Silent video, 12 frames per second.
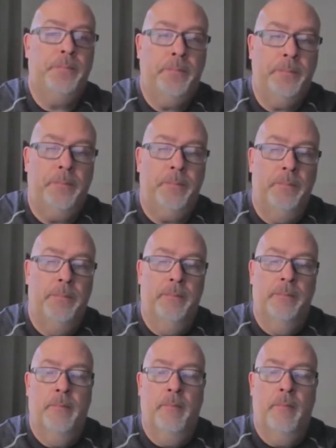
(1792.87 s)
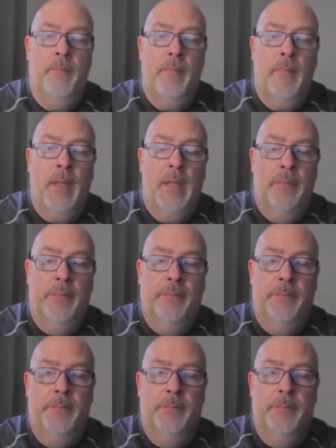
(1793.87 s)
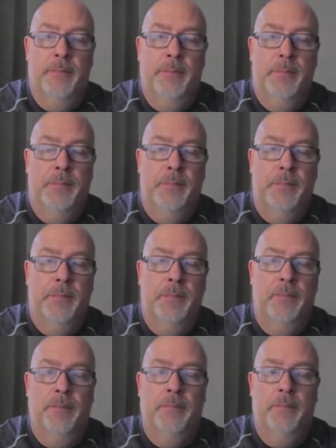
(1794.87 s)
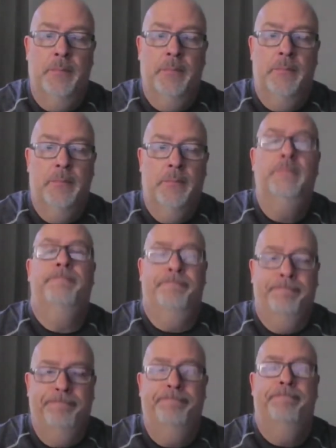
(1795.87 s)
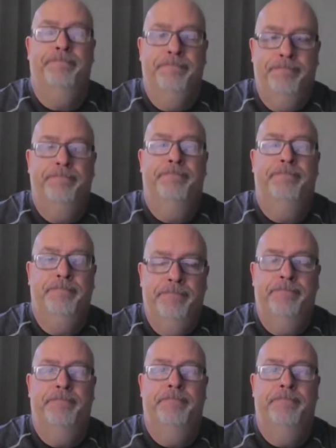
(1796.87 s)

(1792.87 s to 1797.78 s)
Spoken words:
This person isn't speaking.